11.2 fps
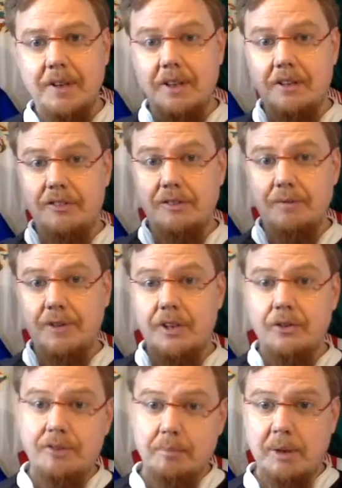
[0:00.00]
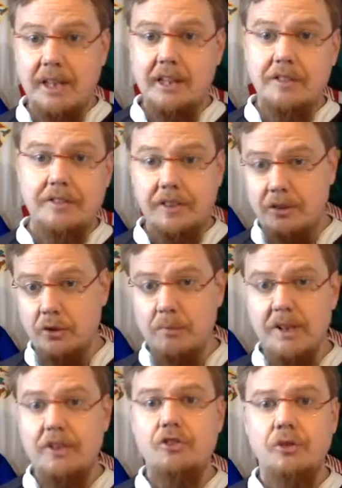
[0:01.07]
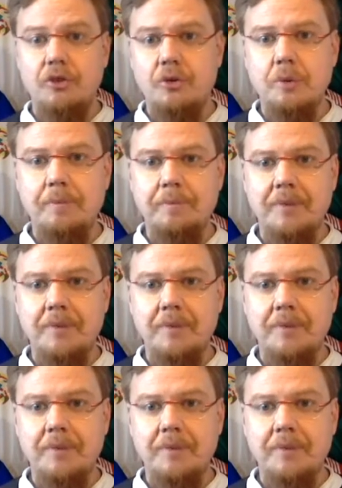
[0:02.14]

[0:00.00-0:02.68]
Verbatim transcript: here are some videos and playlists that you might enjoy too.